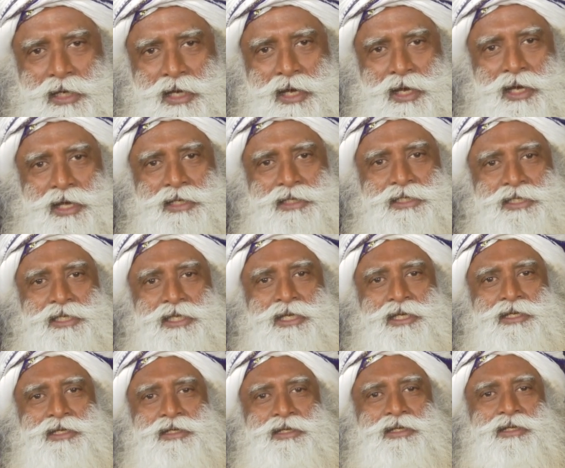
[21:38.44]
a
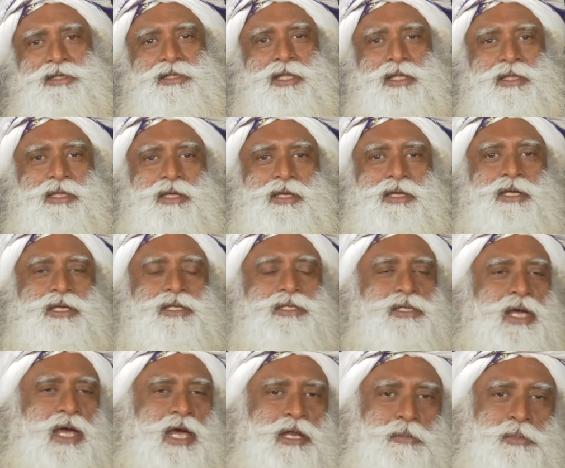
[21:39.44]
seed, the thing is
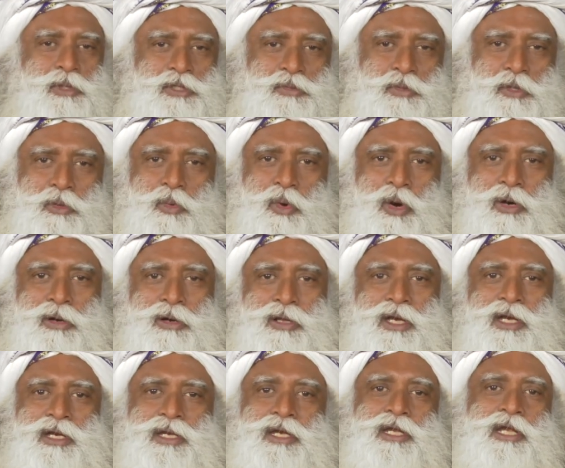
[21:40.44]
the animals will walk on
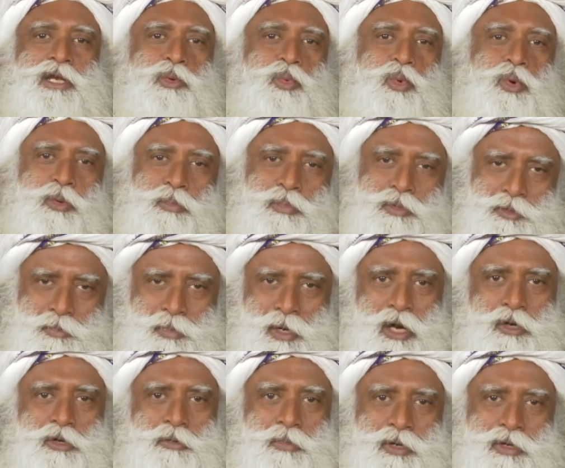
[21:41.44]
it and it won't
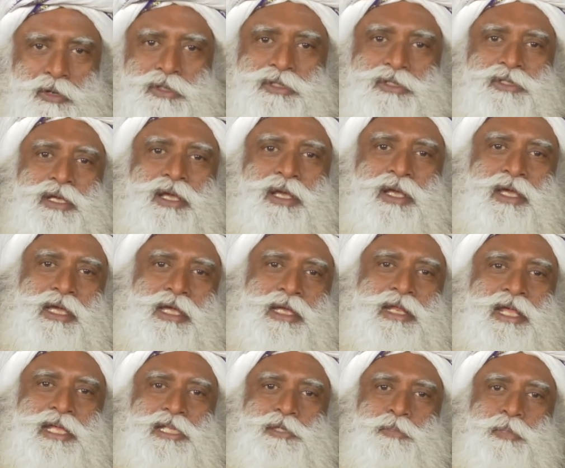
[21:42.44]
sprout because it
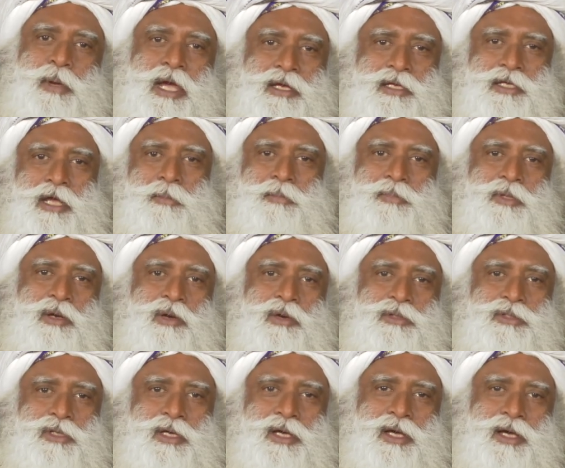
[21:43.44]
gets packed up,
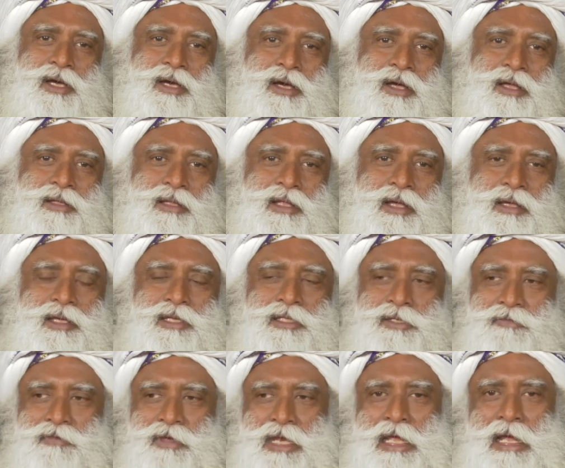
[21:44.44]
it's
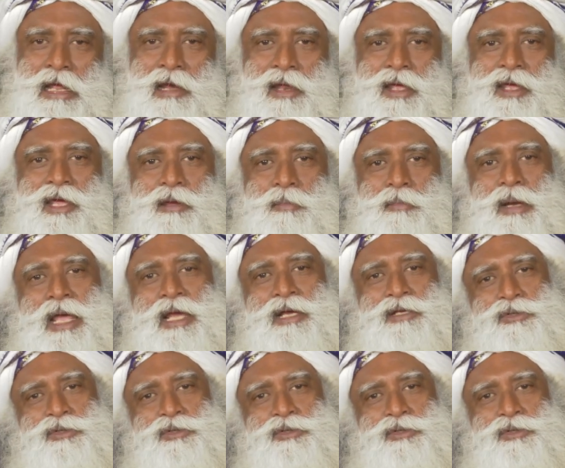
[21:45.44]
a very clayey black